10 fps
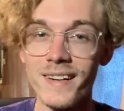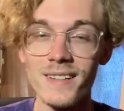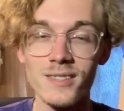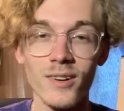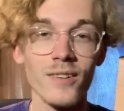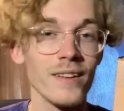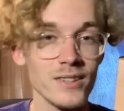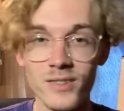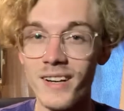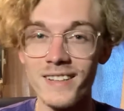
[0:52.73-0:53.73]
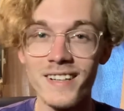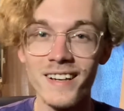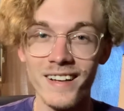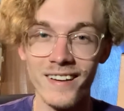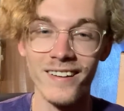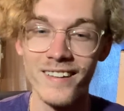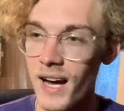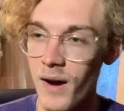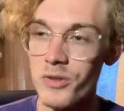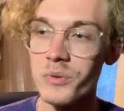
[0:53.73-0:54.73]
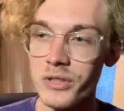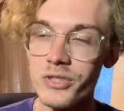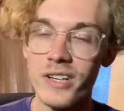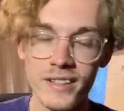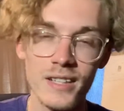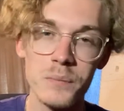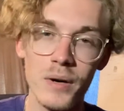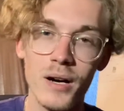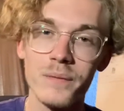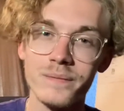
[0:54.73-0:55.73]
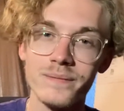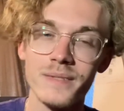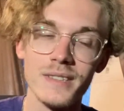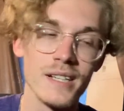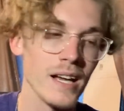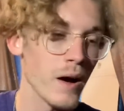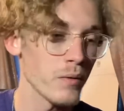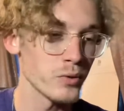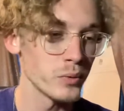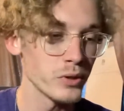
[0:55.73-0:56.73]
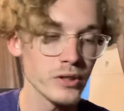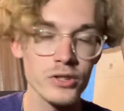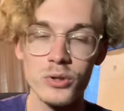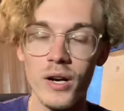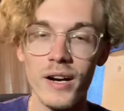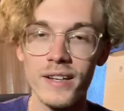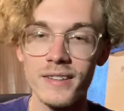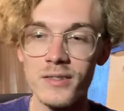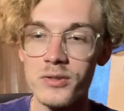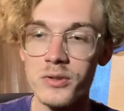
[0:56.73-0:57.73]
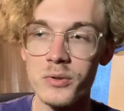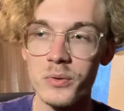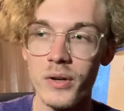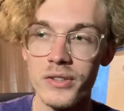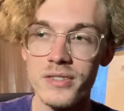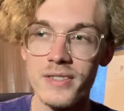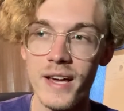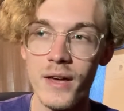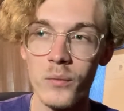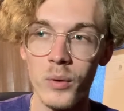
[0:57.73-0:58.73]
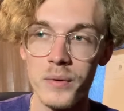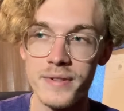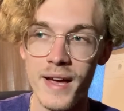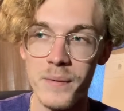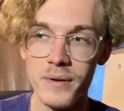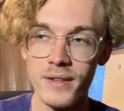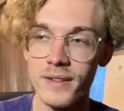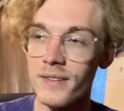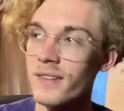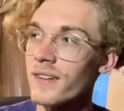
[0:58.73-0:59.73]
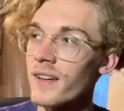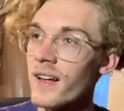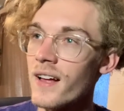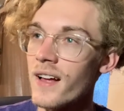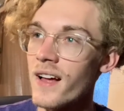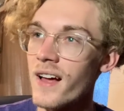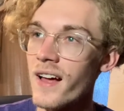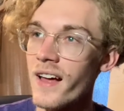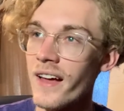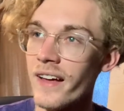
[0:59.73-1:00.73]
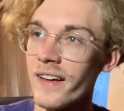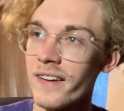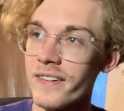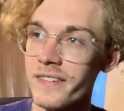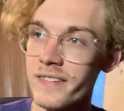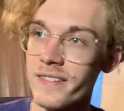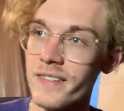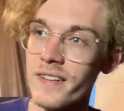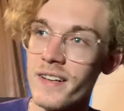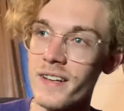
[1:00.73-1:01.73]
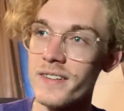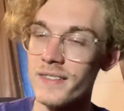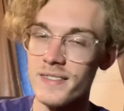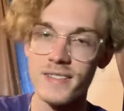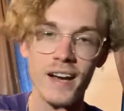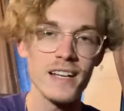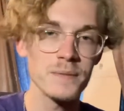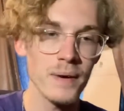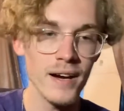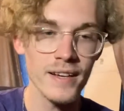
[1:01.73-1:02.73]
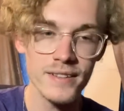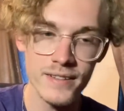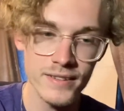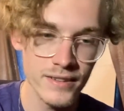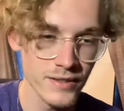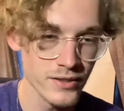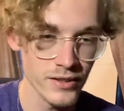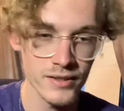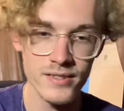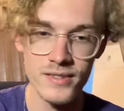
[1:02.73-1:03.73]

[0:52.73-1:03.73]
So that's what I did. I was really trying to keep up. I was really trying to understand what was happening. And the science behind it is just